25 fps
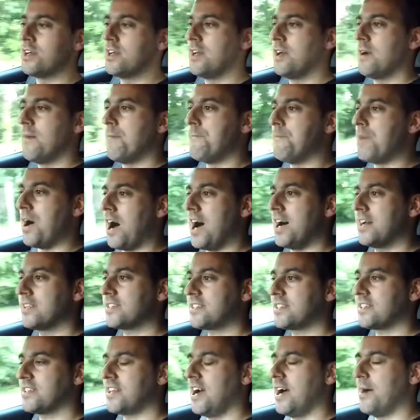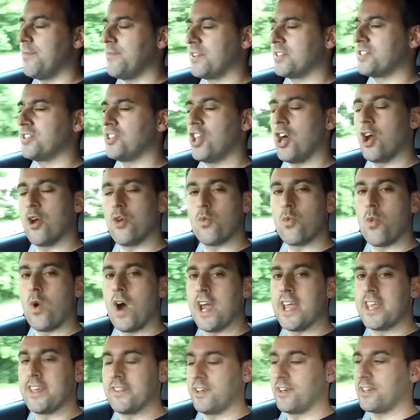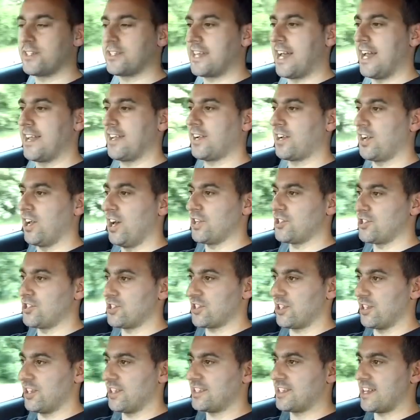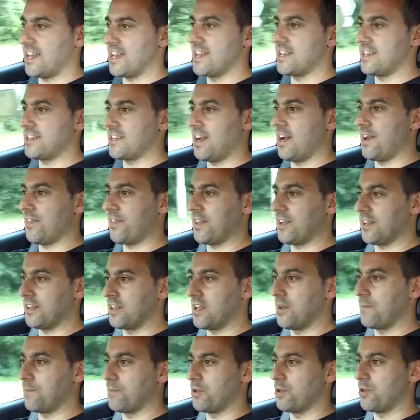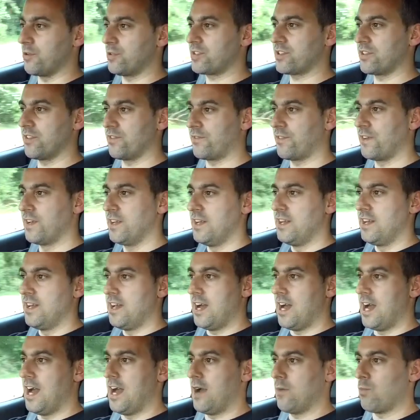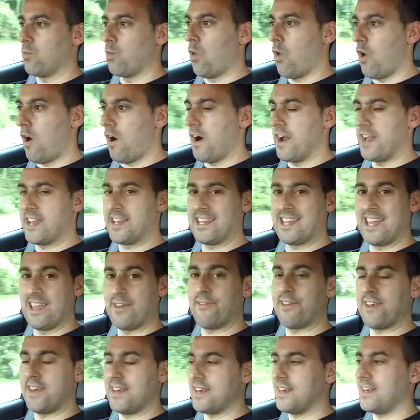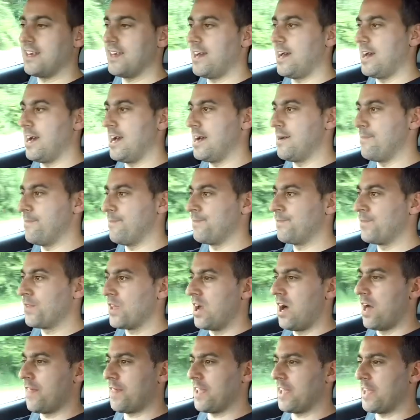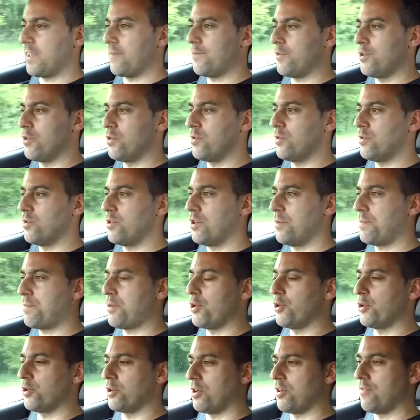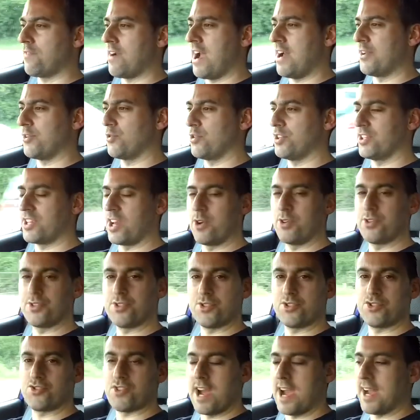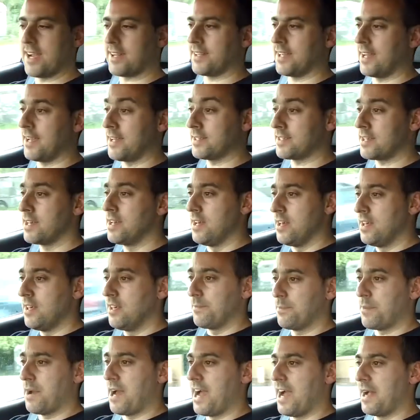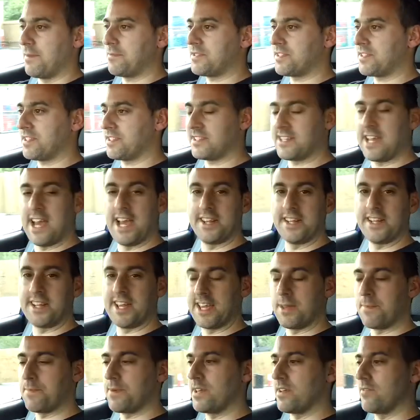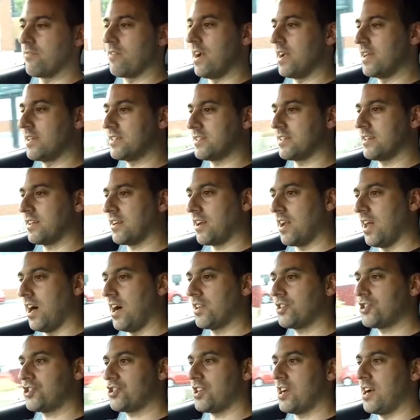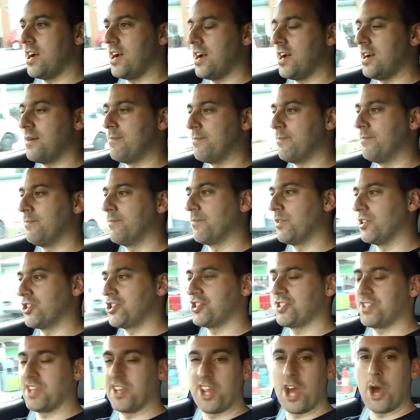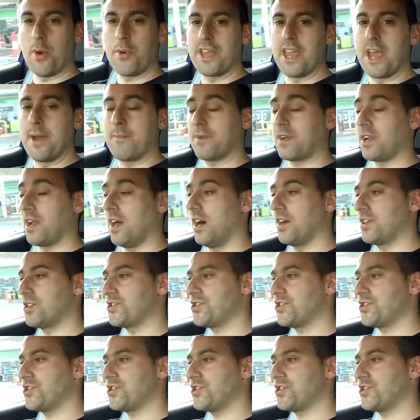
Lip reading: but there's no way that a standard clutch is going to take, I think, the abuse of what I give it. I think if you poodle around or you don't do track days, perhaps the standard AP racing clutch, which is an OEM clutch,